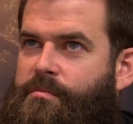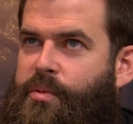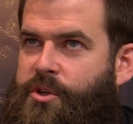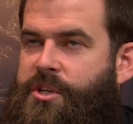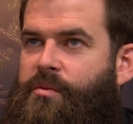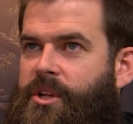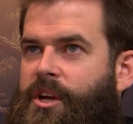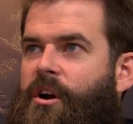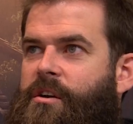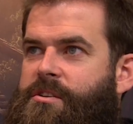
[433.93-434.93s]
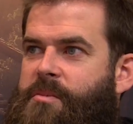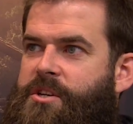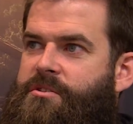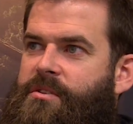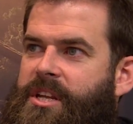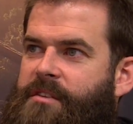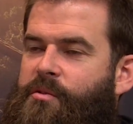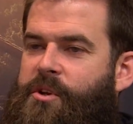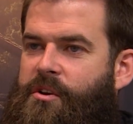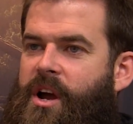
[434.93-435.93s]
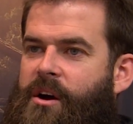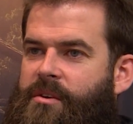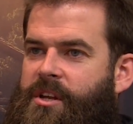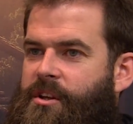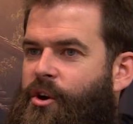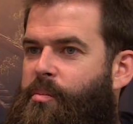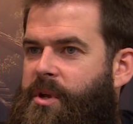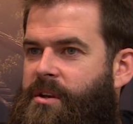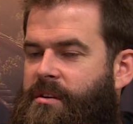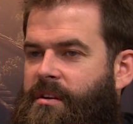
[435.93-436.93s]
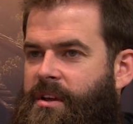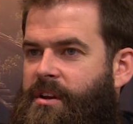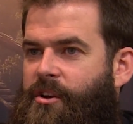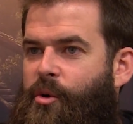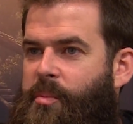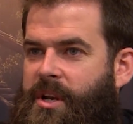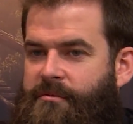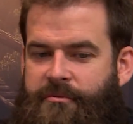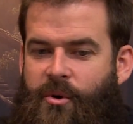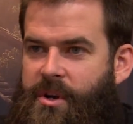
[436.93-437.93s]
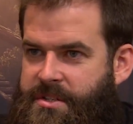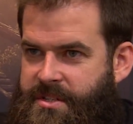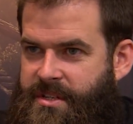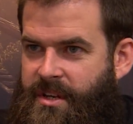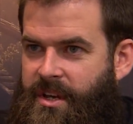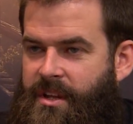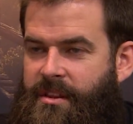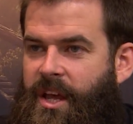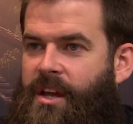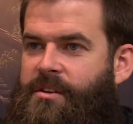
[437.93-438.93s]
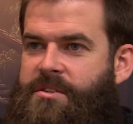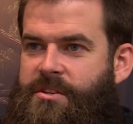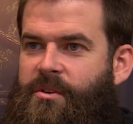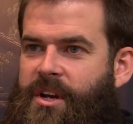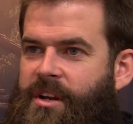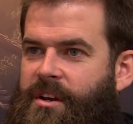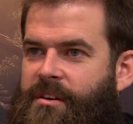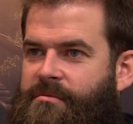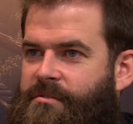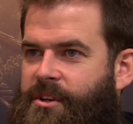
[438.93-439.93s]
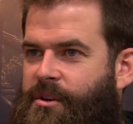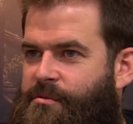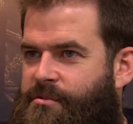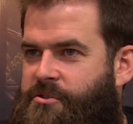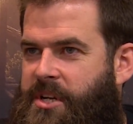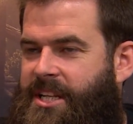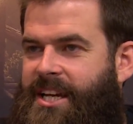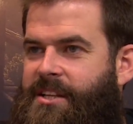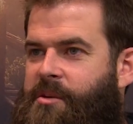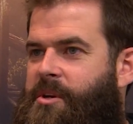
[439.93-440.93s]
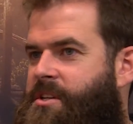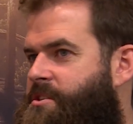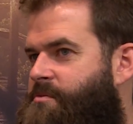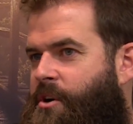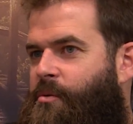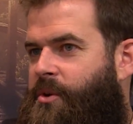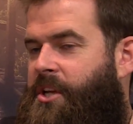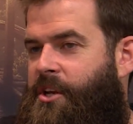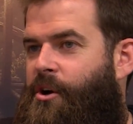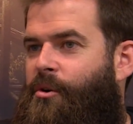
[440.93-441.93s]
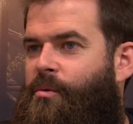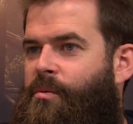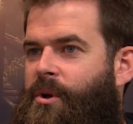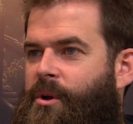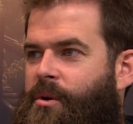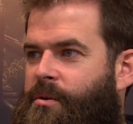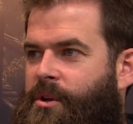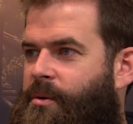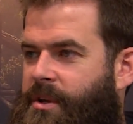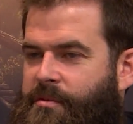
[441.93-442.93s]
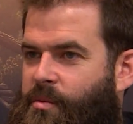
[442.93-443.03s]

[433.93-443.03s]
pushing really hard to make sure that even when you're out in an open forest, that you still kind of tread lightly, because you don't really know even